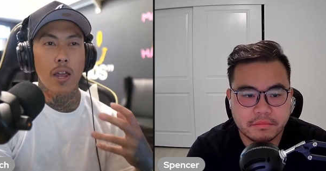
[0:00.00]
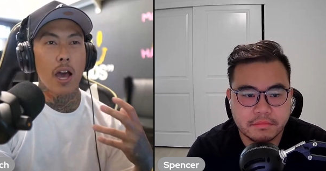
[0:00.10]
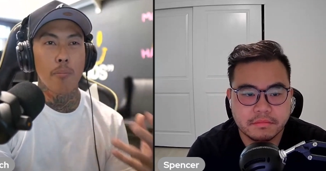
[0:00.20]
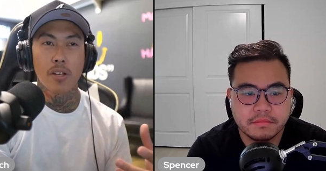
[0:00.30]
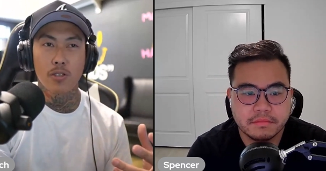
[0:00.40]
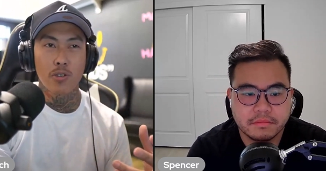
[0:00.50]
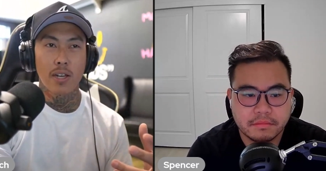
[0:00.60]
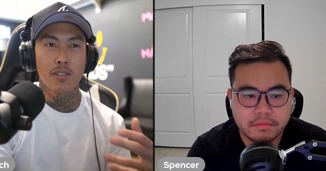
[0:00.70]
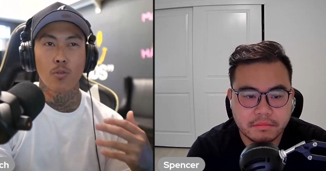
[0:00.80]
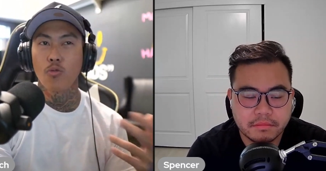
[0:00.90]
Speaker 1: hopping to
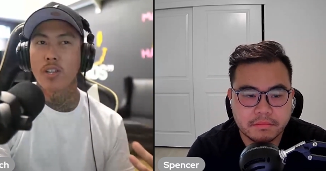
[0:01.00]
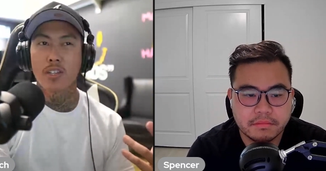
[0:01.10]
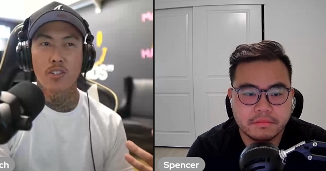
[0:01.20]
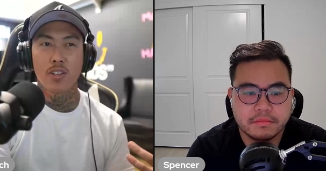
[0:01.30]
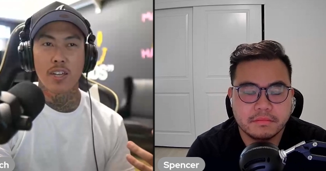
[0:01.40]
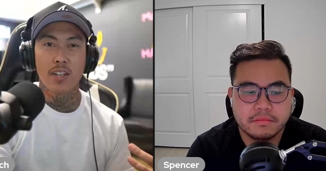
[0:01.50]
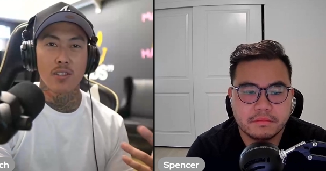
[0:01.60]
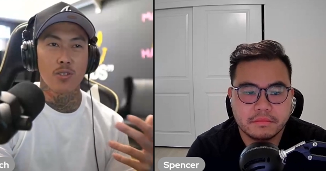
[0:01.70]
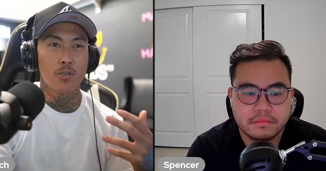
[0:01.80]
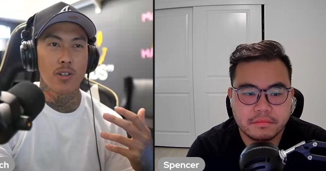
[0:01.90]
Etsy, when did you get
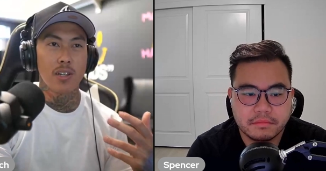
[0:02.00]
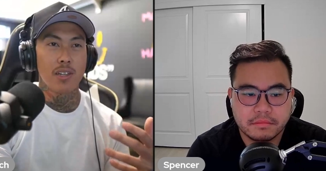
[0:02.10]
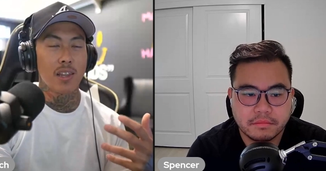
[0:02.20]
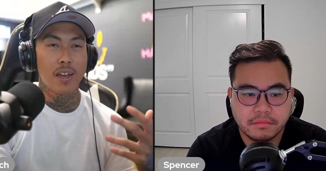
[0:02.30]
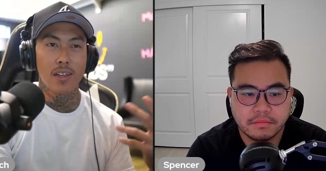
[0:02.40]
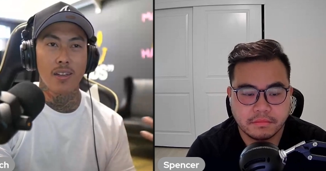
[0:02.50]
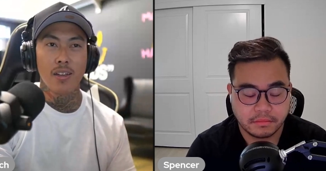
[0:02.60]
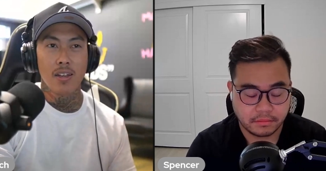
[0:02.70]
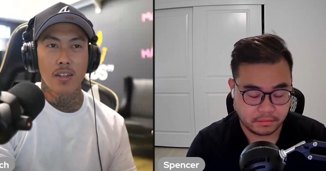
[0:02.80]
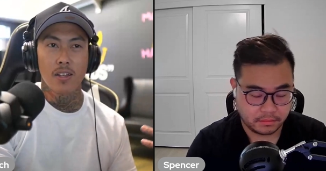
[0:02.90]
into it? And like,
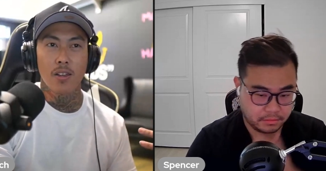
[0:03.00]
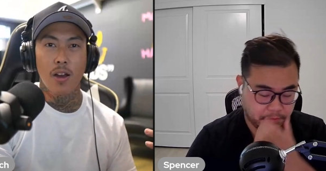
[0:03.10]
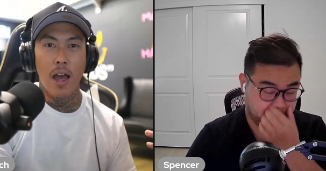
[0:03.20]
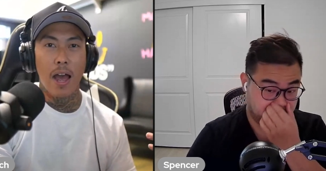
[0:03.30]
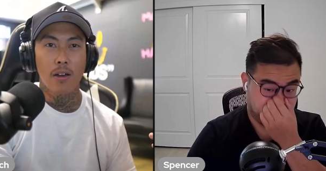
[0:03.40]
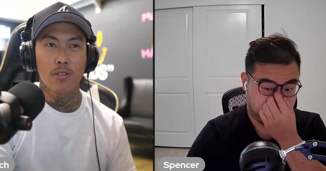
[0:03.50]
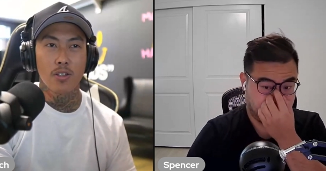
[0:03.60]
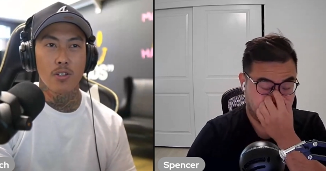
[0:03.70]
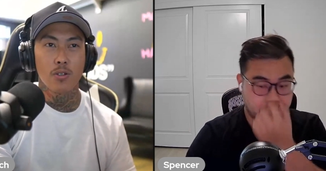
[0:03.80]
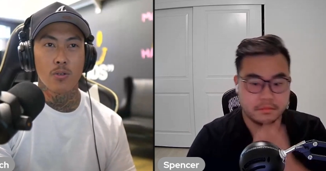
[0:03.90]
you know, how
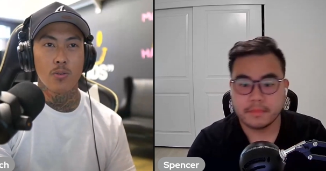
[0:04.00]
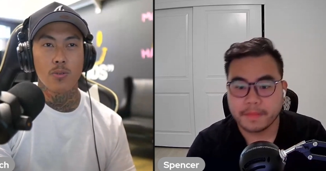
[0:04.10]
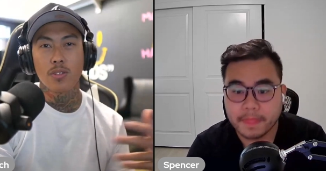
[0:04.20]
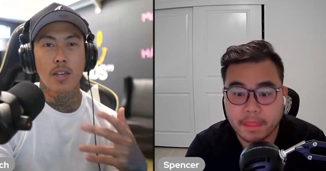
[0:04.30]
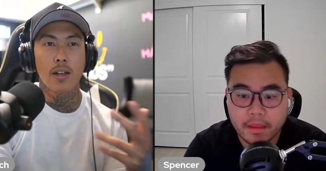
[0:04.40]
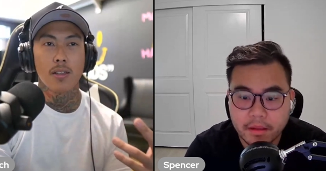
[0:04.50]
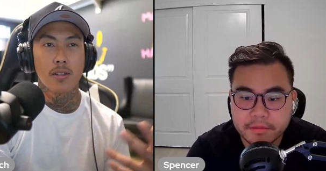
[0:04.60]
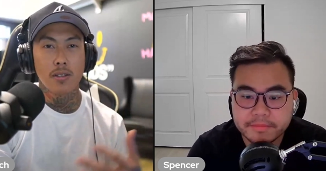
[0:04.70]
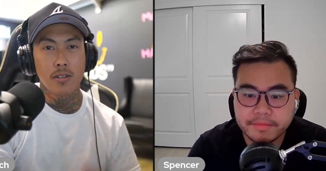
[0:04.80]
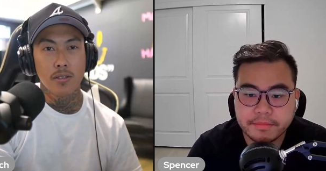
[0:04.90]
did you scale it?
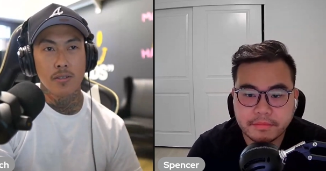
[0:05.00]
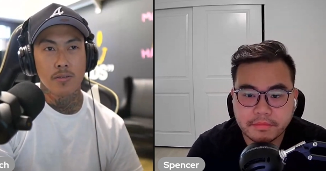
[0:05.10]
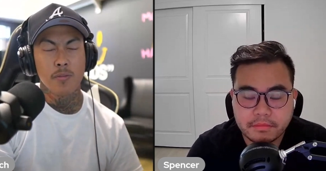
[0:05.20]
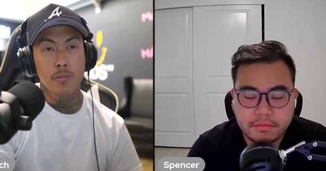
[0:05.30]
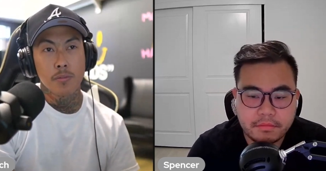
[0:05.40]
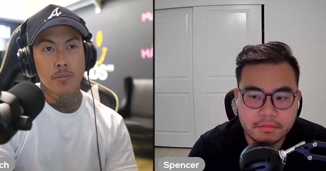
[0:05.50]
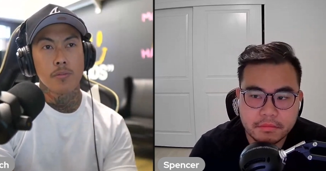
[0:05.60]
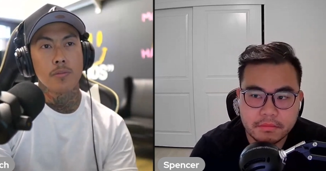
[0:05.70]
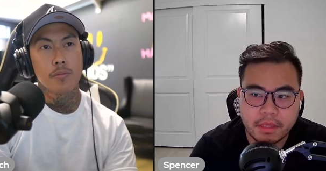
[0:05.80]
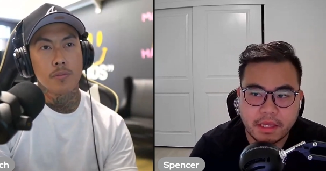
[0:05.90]

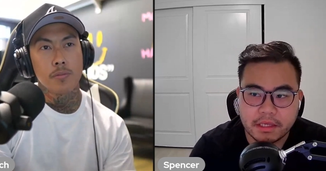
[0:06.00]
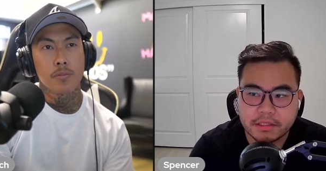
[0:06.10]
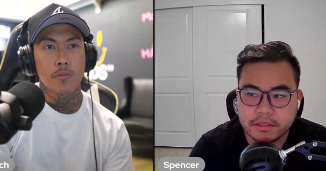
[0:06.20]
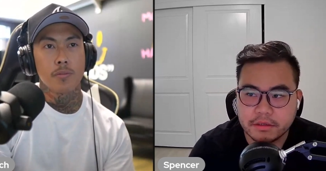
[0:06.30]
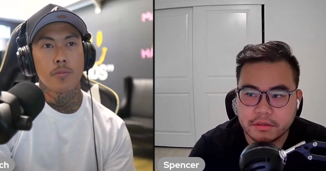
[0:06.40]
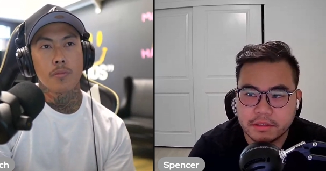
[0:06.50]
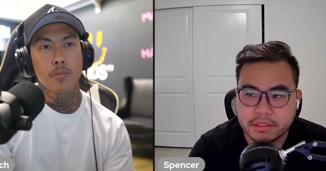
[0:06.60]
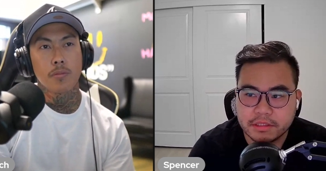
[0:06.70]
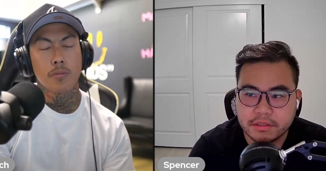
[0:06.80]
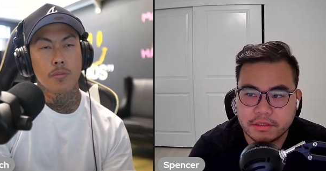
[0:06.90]
Speaker 2: Yeah, so in
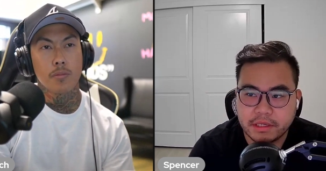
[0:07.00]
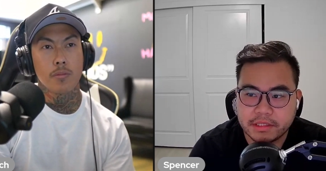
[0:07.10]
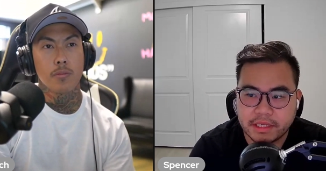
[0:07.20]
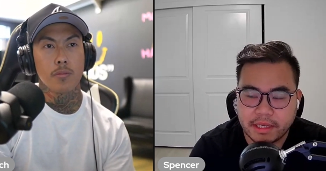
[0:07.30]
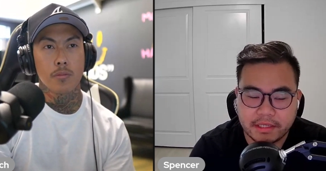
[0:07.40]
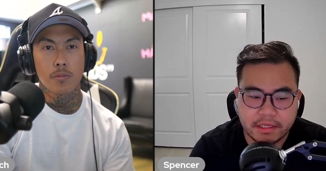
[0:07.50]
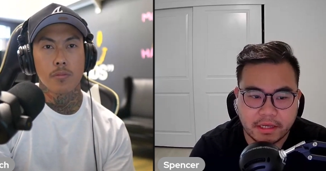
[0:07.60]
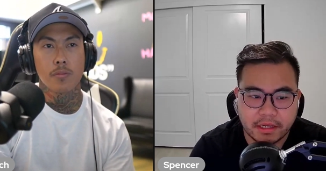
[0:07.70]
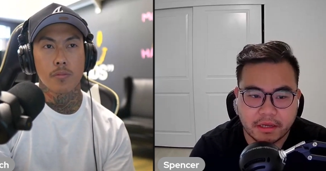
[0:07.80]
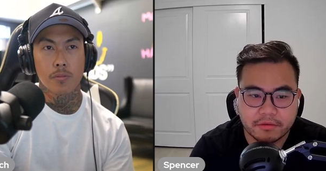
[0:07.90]
2018, I
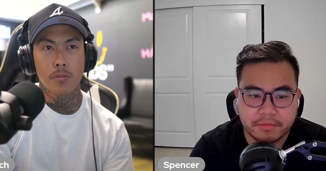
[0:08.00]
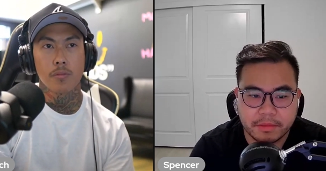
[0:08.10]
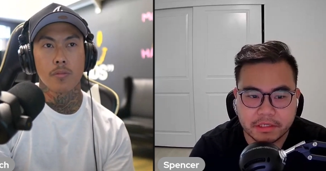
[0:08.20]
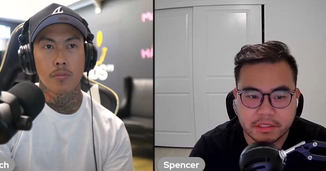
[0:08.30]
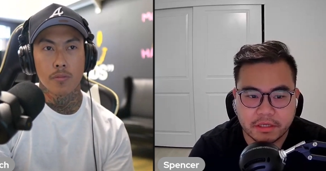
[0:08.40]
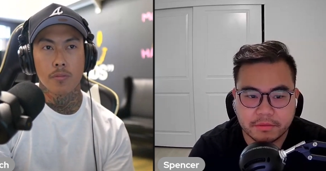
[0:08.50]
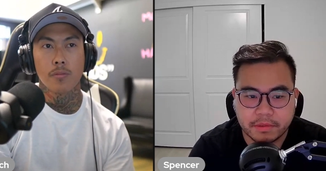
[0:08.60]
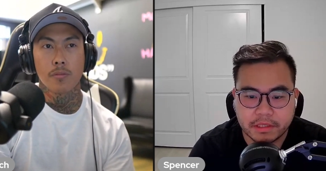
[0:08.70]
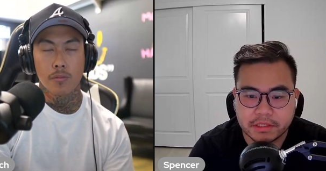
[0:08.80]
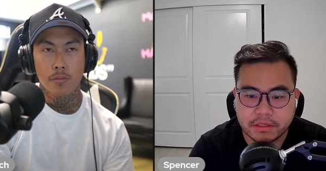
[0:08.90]
kind of quit my job. I
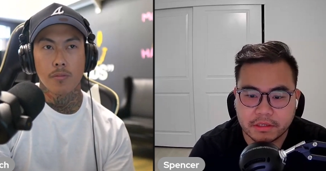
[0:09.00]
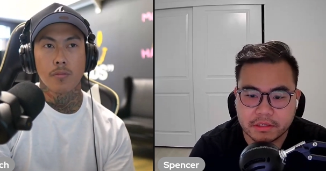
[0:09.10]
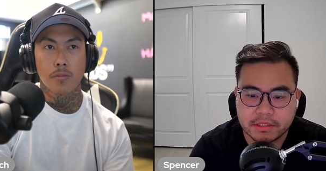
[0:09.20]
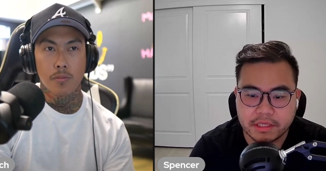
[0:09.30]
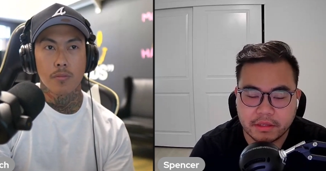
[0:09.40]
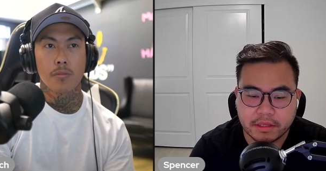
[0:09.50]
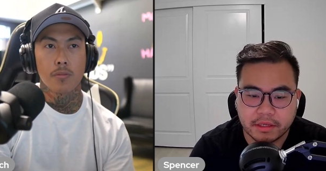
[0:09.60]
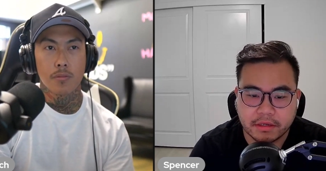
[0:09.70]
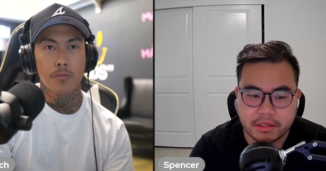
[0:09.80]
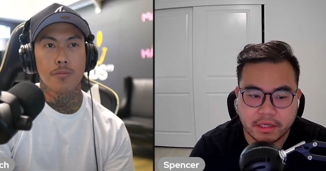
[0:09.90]
started selling
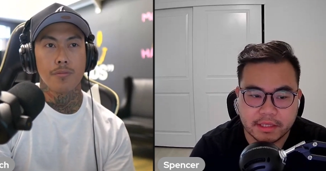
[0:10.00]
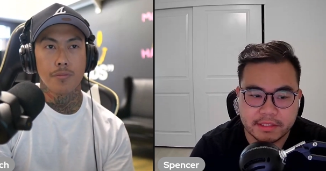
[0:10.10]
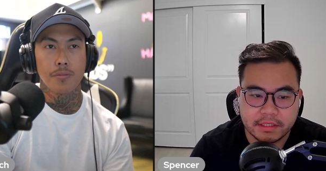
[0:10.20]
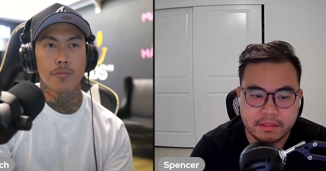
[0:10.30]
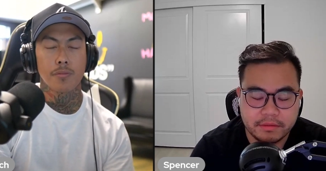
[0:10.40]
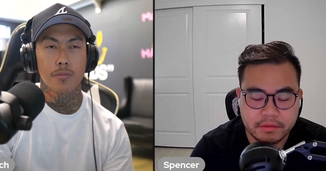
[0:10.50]
on Etsy.